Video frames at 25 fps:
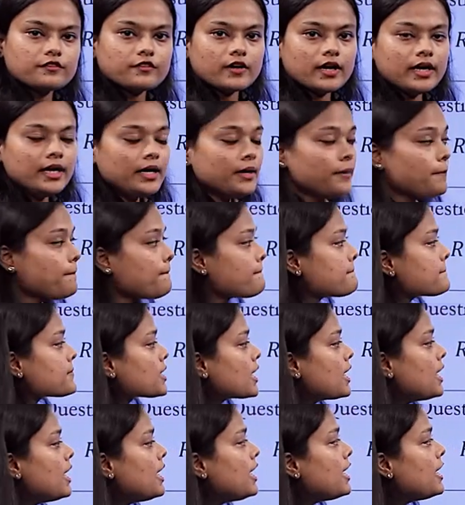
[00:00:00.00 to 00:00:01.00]
Fine.
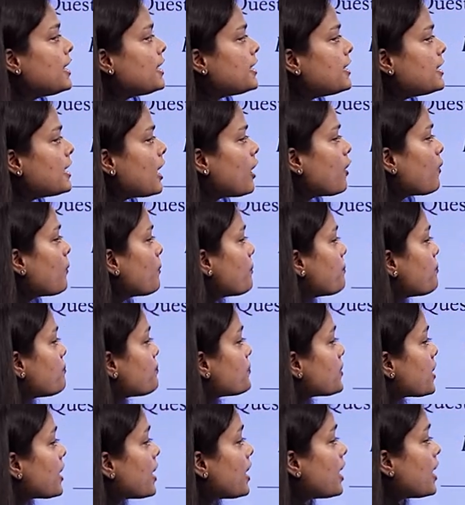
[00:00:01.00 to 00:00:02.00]
Now,
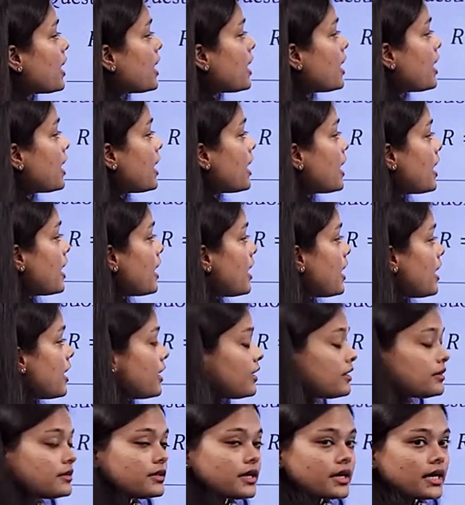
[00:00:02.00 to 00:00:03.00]

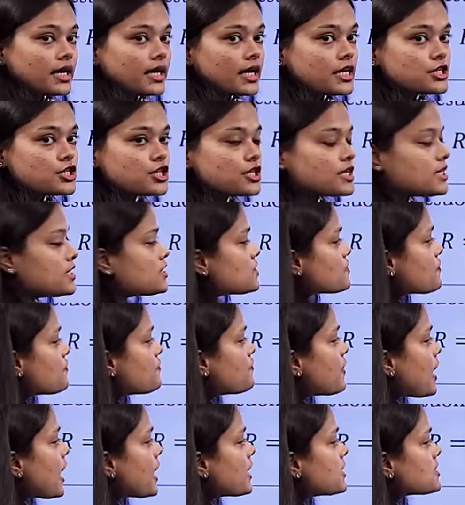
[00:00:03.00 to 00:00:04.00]
the relation is
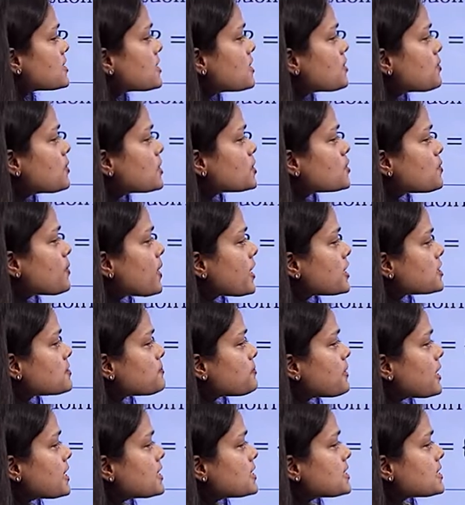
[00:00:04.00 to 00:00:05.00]
y is equal to
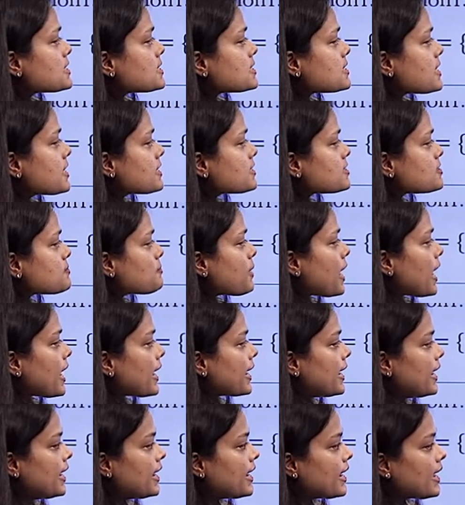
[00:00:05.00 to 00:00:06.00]
x plus 6
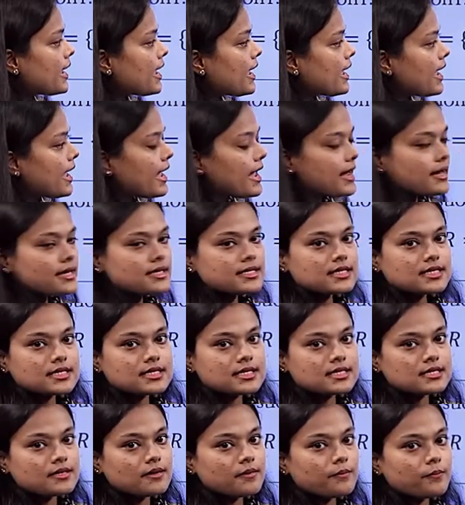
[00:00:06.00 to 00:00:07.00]
by
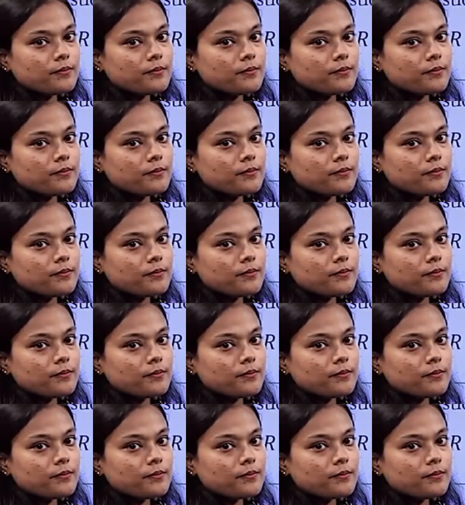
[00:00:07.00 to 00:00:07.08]
x.